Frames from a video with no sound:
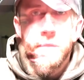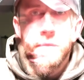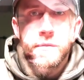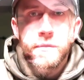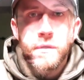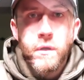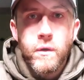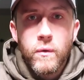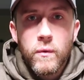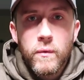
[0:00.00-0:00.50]

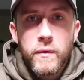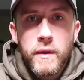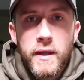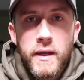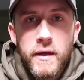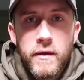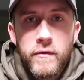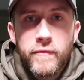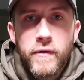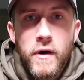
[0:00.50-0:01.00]
So
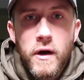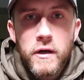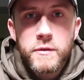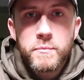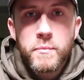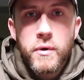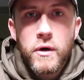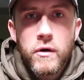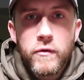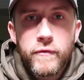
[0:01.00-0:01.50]
the Fox
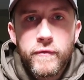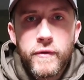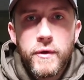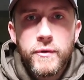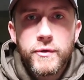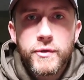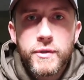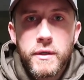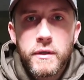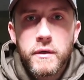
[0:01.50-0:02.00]
Pro
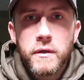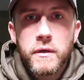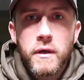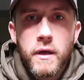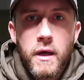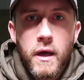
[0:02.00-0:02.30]
Fusion